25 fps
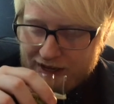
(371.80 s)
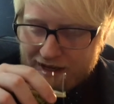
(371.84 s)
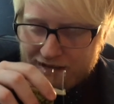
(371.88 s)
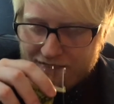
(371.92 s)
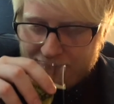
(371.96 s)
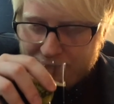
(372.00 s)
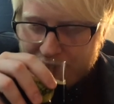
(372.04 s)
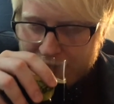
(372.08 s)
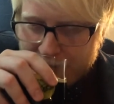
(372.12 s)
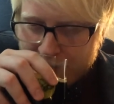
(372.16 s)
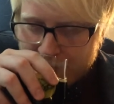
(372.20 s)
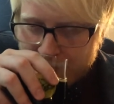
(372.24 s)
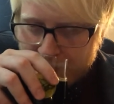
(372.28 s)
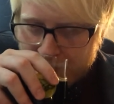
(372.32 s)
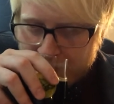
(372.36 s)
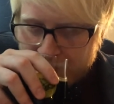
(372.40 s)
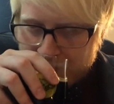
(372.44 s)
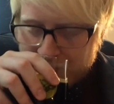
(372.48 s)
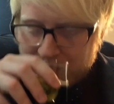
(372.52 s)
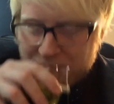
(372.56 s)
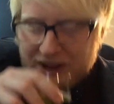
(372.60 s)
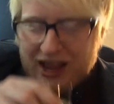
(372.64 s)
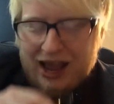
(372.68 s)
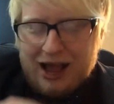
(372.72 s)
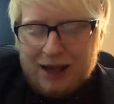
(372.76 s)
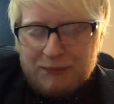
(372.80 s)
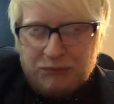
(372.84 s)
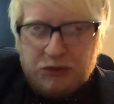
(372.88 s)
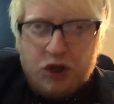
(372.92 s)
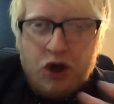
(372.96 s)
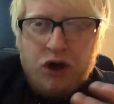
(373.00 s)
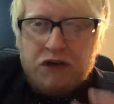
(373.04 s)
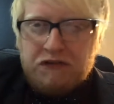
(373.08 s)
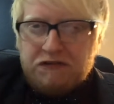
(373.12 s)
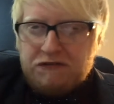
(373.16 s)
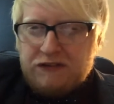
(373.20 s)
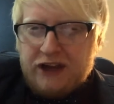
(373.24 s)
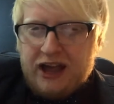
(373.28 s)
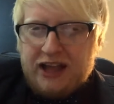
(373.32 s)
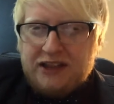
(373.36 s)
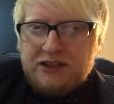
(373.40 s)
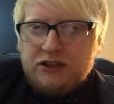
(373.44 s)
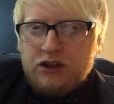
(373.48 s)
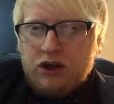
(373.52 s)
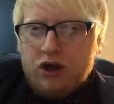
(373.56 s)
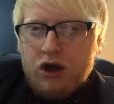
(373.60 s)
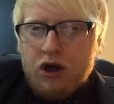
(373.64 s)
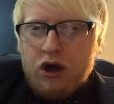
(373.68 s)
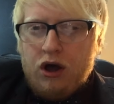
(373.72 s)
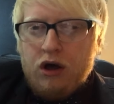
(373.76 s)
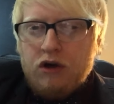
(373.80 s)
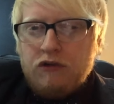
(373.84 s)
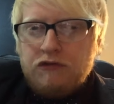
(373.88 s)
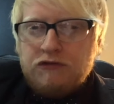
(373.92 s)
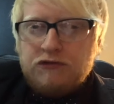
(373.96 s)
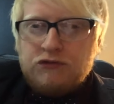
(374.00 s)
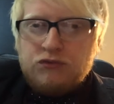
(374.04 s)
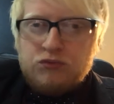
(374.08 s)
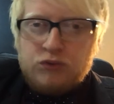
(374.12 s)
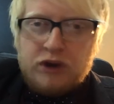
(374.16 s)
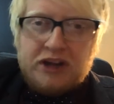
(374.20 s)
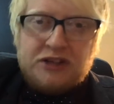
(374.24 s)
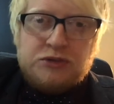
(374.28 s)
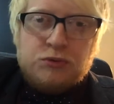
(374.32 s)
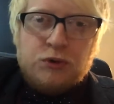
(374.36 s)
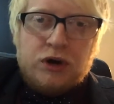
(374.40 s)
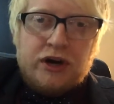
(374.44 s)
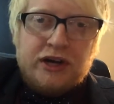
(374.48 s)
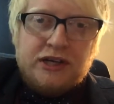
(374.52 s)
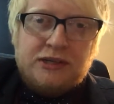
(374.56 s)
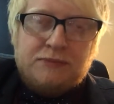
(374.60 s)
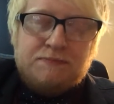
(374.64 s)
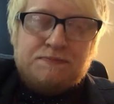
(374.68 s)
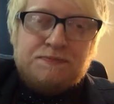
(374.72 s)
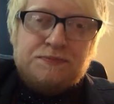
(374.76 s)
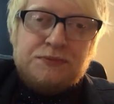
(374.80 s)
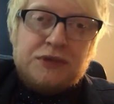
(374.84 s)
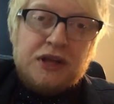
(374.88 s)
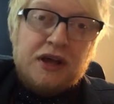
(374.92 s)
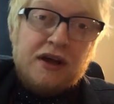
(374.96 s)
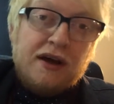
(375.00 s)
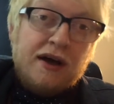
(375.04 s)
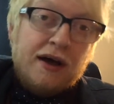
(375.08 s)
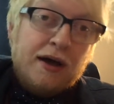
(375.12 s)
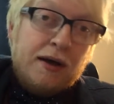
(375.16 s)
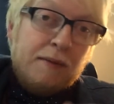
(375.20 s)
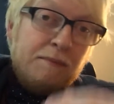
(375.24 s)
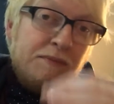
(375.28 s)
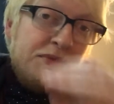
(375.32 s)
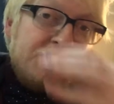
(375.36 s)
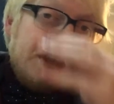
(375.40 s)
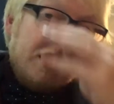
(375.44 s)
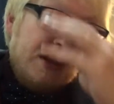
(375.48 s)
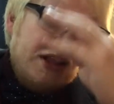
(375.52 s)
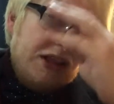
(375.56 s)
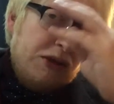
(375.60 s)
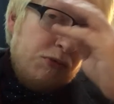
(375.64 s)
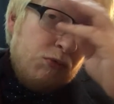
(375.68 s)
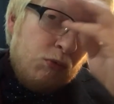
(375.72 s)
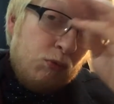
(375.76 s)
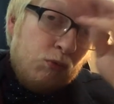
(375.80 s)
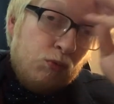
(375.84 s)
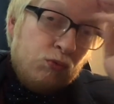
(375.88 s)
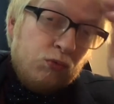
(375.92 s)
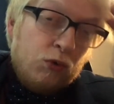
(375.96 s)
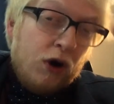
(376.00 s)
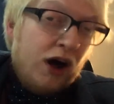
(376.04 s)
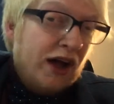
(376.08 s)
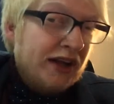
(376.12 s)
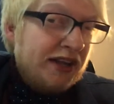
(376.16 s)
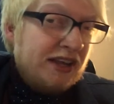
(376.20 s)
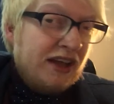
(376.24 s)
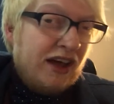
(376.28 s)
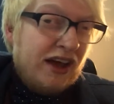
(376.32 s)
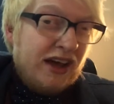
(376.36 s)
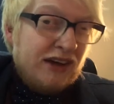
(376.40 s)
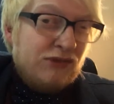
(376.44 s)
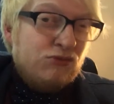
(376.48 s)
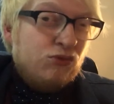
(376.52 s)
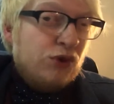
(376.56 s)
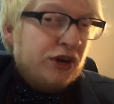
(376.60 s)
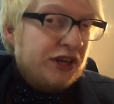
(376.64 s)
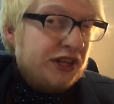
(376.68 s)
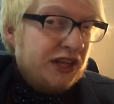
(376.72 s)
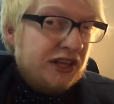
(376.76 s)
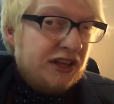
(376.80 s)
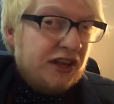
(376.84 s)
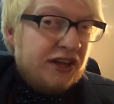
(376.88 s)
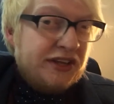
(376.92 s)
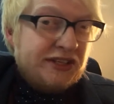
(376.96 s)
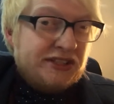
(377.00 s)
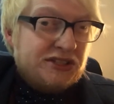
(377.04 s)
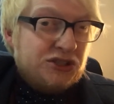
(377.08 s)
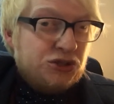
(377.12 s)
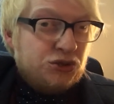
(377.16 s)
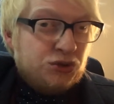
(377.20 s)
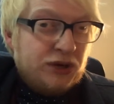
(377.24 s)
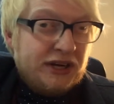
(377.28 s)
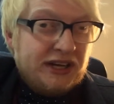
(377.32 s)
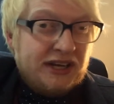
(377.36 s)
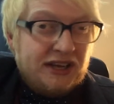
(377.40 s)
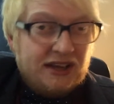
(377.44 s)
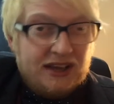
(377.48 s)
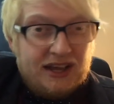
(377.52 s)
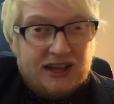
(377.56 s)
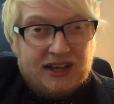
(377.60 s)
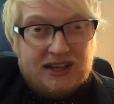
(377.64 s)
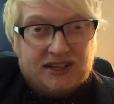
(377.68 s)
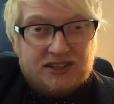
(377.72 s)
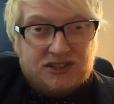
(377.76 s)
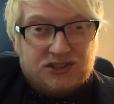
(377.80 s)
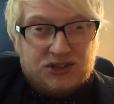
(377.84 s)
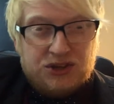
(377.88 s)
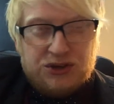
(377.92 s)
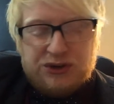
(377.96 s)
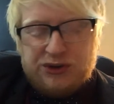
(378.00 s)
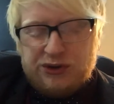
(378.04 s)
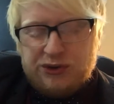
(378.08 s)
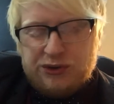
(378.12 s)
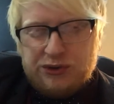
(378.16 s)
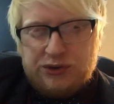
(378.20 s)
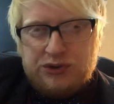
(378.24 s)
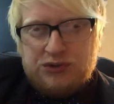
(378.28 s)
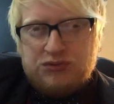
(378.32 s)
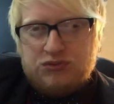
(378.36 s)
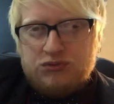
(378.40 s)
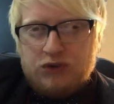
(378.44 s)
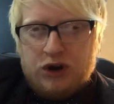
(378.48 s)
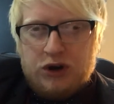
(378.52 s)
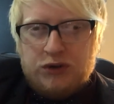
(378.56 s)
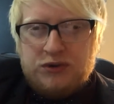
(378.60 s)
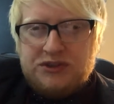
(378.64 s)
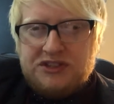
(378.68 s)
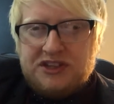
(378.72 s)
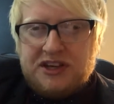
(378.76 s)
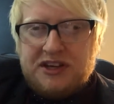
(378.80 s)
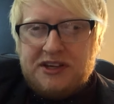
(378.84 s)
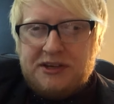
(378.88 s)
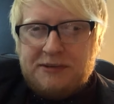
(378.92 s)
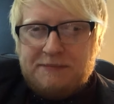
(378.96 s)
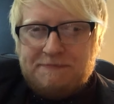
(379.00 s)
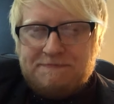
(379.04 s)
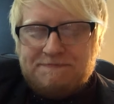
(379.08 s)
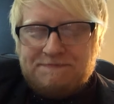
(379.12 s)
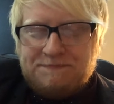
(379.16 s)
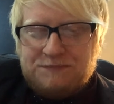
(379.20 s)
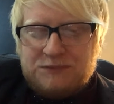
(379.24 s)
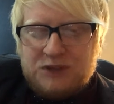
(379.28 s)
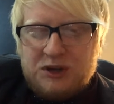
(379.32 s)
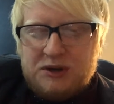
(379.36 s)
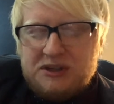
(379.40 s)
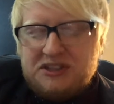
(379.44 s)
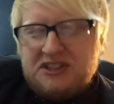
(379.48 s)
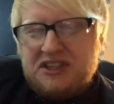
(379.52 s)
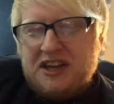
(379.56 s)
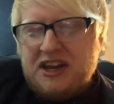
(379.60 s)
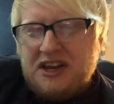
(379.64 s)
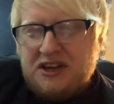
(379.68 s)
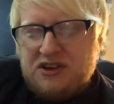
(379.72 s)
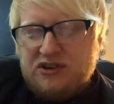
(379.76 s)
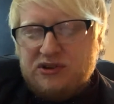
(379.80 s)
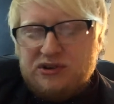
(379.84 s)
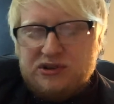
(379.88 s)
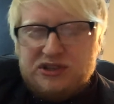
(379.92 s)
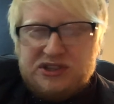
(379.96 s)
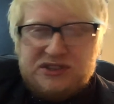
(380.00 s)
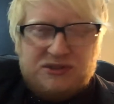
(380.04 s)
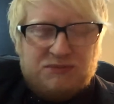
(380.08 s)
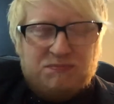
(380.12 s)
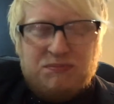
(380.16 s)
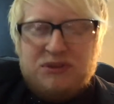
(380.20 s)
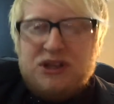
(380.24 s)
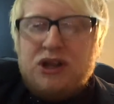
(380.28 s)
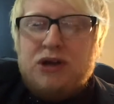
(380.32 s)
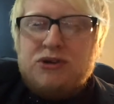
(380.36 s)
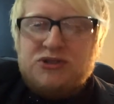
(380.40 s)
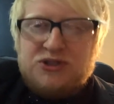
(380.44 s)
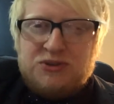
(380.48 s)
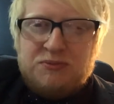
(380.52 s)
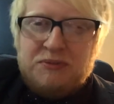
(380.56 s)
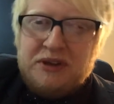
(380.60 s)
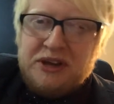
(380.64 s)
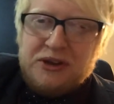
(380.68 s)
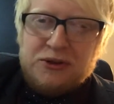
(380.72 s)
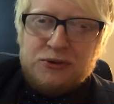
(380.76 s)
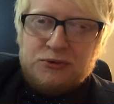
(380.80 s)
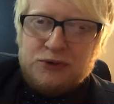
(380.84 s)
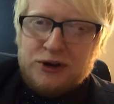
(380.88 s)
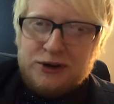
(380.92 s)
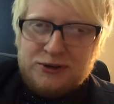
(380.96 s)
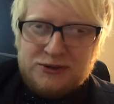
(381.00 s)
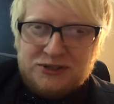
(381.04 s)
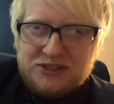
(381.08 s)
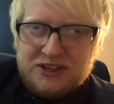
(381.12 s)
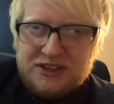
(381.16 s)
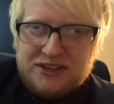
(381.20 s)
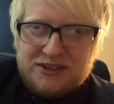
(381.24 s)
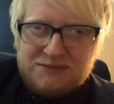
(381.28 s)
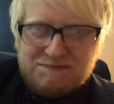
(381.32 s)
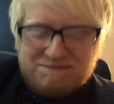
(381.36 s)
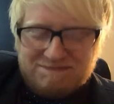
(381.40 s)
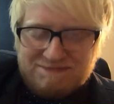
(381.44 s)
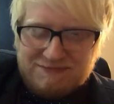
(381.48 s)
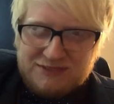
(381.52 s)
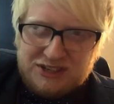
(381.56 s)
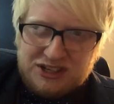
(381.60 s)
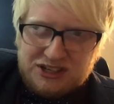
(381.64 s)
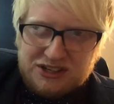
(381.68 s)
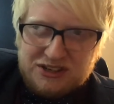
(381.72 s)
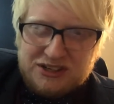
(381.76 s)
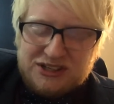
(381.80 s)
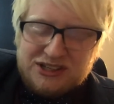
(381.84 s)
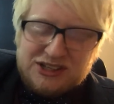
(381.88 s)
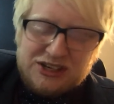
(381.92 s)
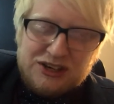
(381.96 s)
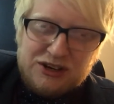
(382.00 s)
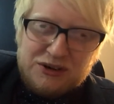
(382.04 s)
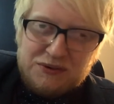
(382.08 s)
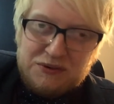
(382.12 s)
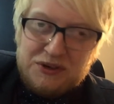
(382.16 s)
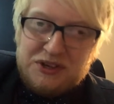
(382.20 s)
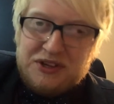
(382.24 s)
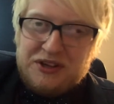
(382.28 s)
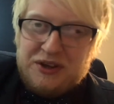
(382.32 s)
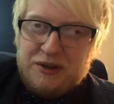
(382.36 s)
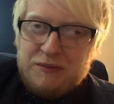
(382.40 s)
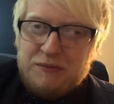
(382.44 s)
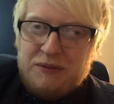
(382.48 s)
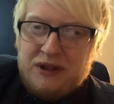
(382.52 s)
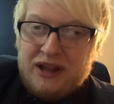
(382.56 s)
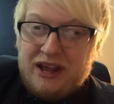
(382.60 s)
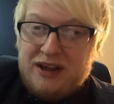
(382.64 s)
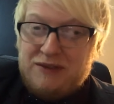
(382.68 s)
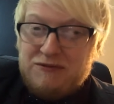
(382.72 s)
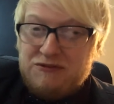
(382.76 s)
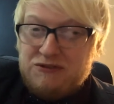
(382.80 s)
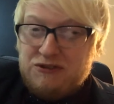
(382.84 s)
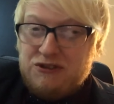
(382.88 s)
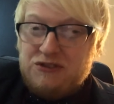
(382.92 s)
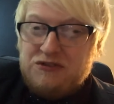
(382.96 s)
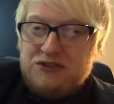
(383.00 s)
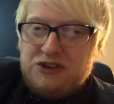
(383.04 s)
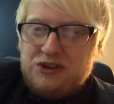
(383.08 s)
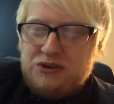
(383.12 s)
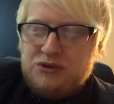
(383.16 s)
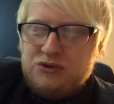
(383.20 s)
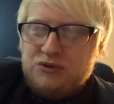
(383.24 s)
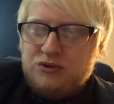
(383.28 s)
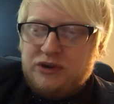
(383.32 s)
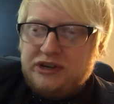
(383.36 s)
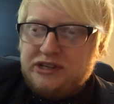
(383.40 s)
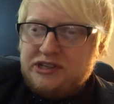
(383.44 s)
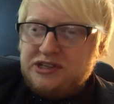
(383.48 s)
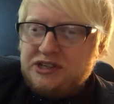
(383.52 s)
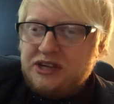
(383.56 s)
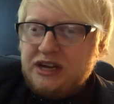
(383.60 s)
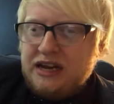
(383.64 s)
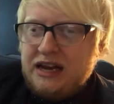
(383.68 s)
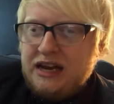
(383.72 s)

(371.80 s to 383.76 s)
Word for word: Yeah, I'm not a fan of red wine. Um, the only wine that I really like to drink is a good rosé. I say good, Blossom Hill Rosé. You know, you can't really complain for a few quid.